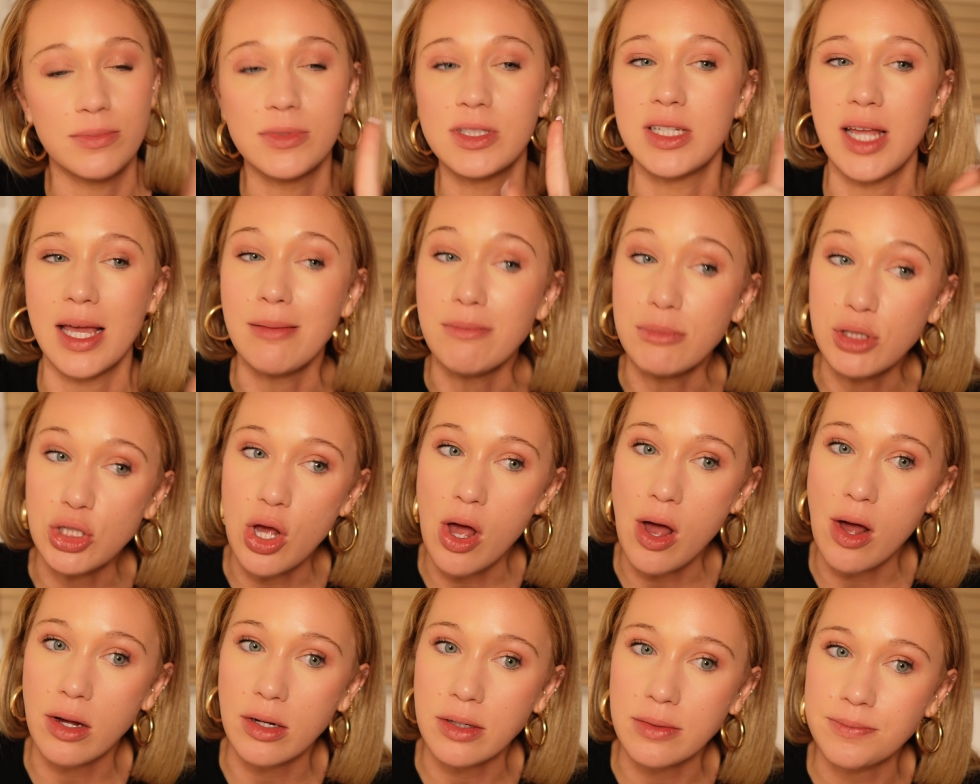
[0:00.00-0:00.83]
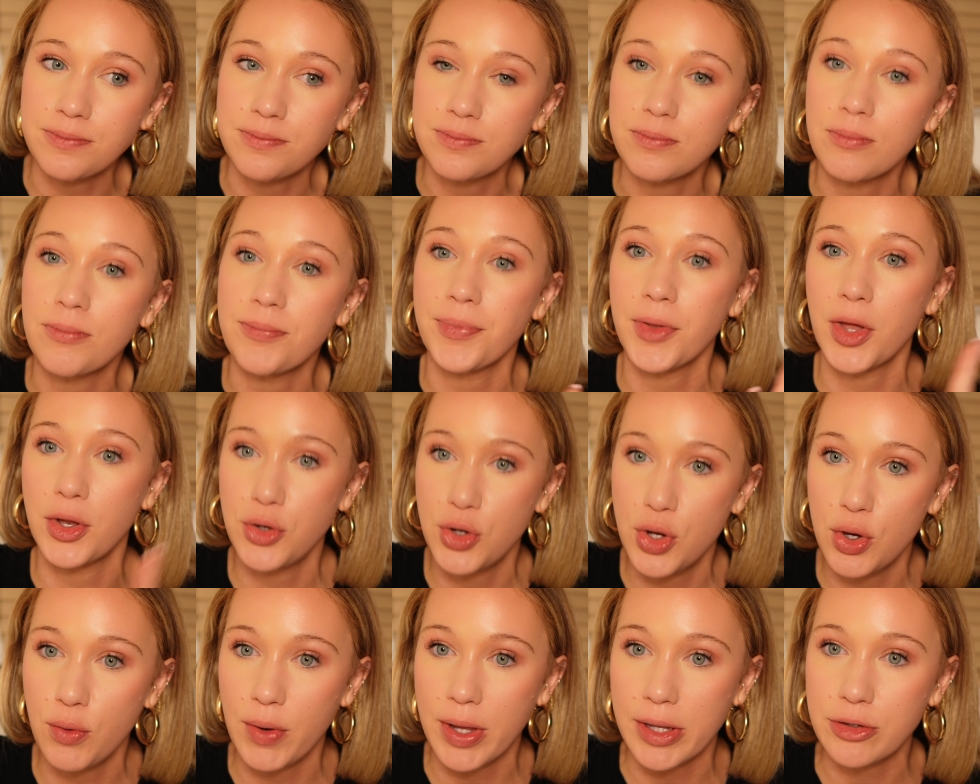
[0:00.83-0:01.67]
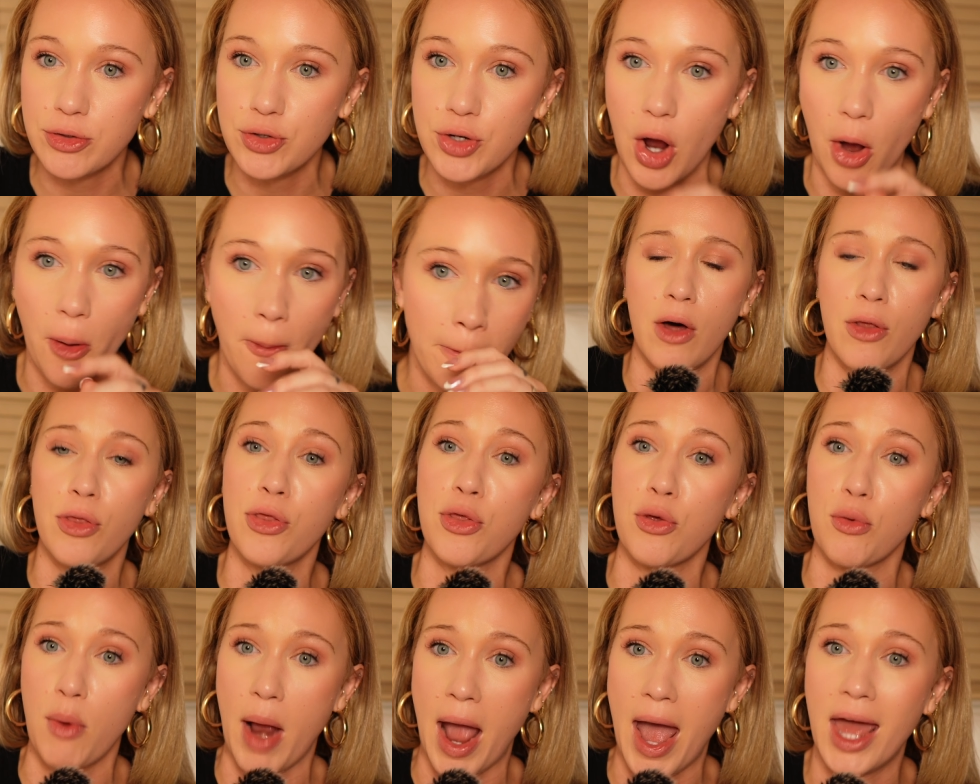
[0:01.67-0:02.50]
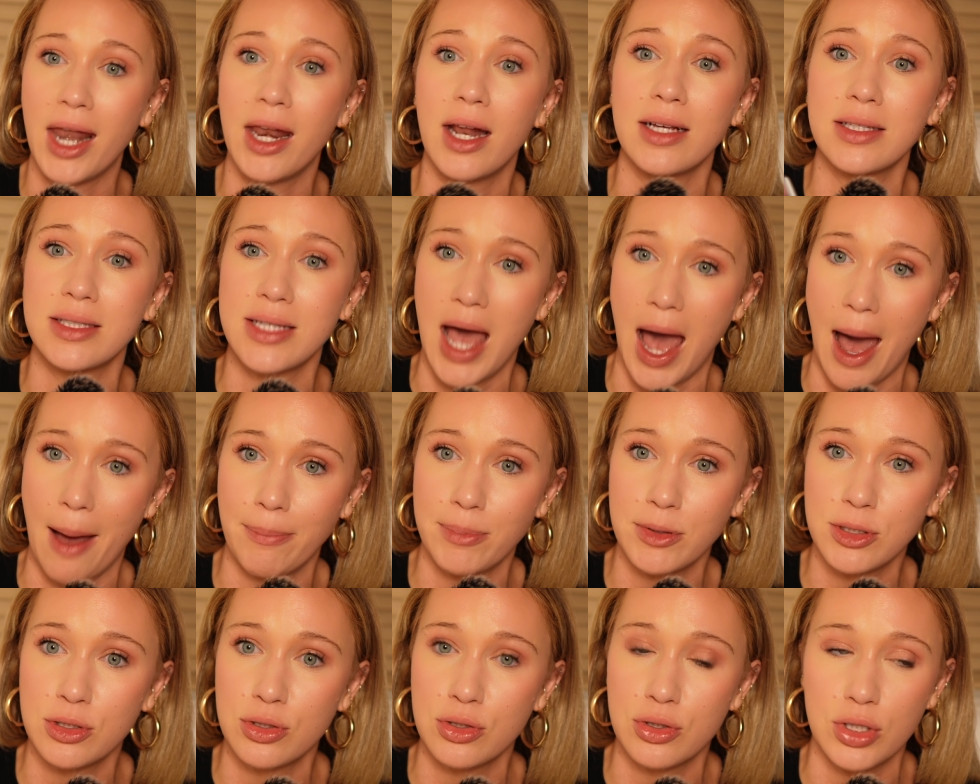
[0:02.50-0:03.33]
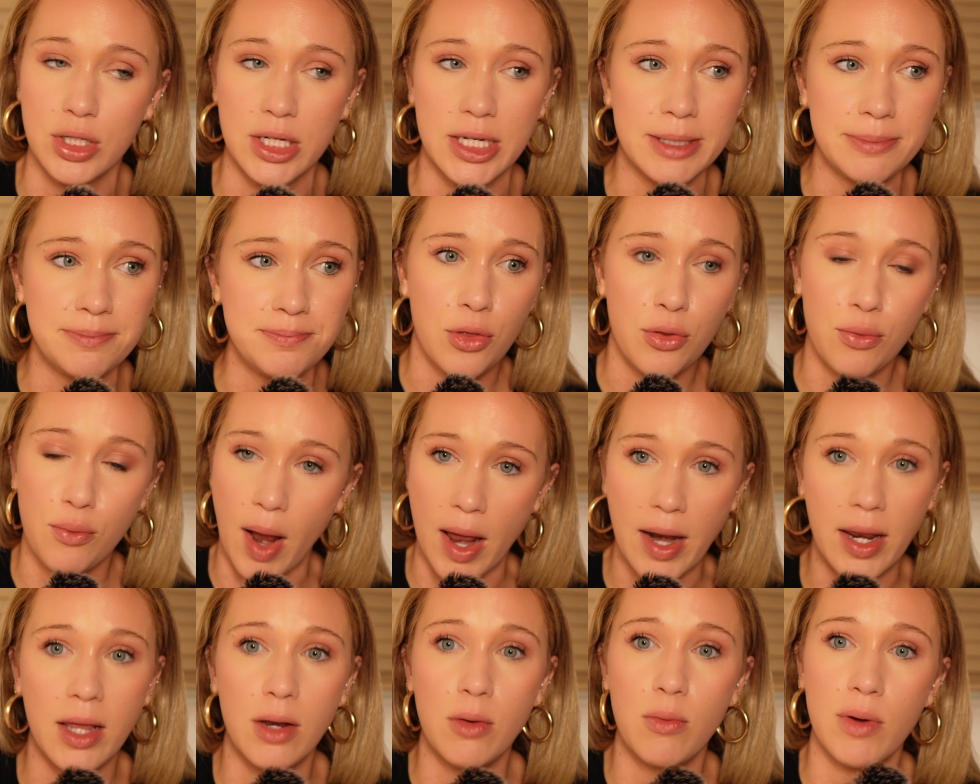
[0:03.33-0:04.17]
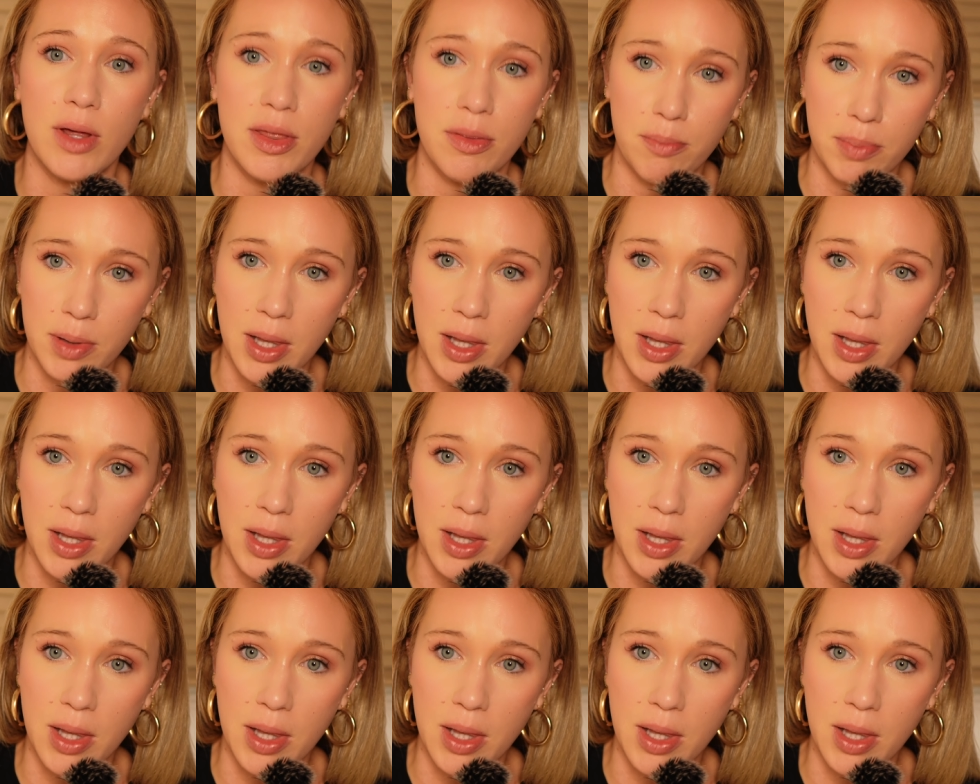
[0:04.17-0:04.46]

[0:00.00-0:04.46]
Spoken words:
Same song, new intro. A thread, a tapestry threaded with